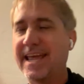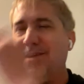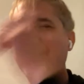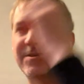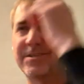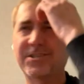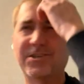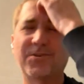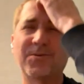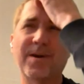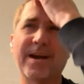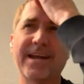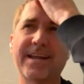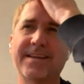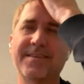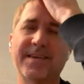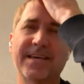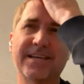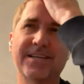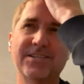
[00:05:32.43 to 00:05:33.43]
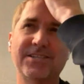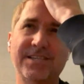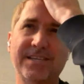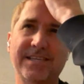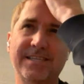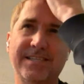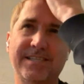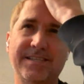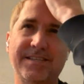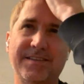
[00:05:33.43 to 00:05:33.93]
It was great because
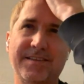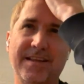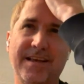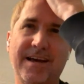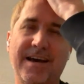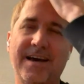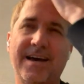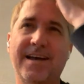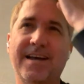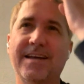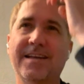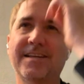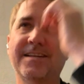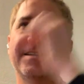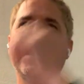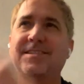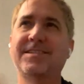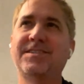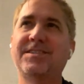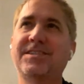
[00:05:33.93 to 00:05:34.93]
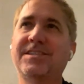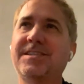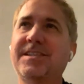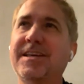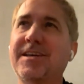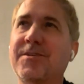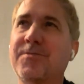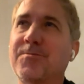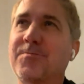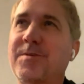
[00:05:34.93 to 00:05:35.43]
she's uh, she's
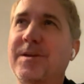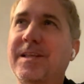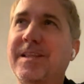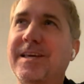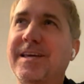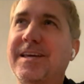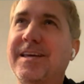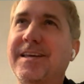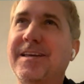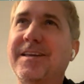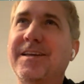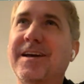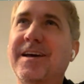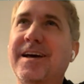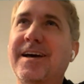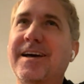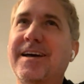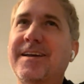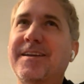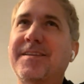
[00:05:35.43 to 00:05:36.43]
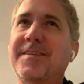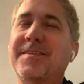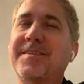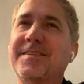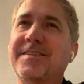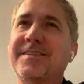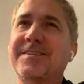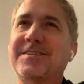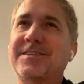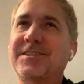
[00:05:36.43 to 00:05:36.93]
just like a really uh,
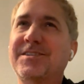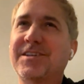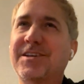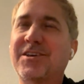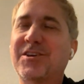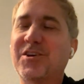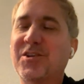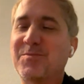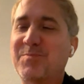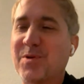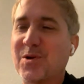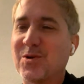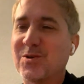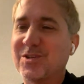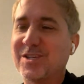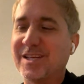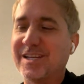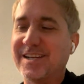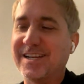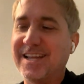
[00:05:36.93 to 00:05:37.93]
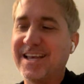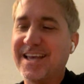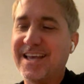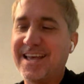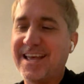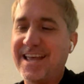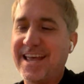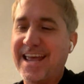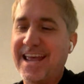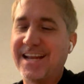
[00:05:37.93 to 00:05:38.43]
just a good person,
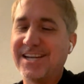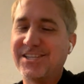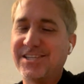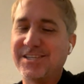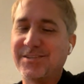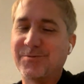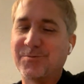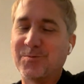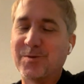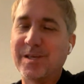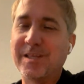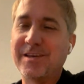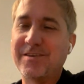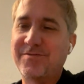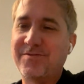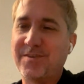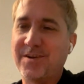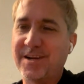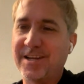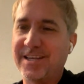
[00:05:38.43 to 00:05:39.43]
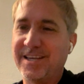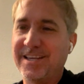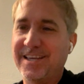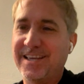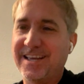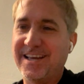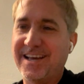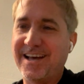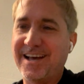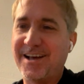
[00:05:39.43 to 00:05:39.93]
and she's really
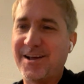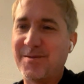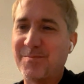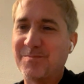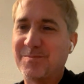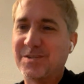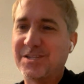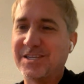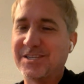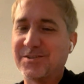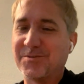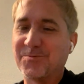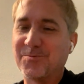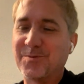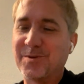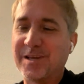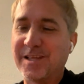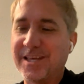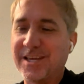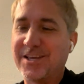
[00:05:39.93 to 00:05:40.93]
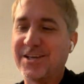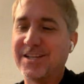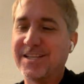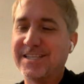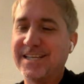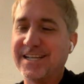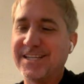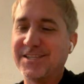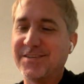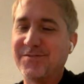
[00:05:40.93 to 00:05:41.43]
funny. Um, she has a really
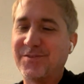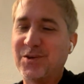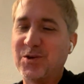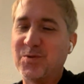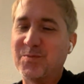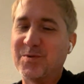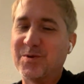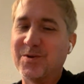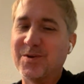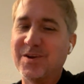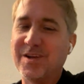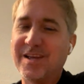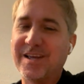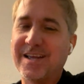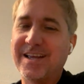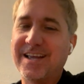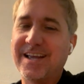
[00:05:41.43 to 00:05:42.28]
good sense of humor,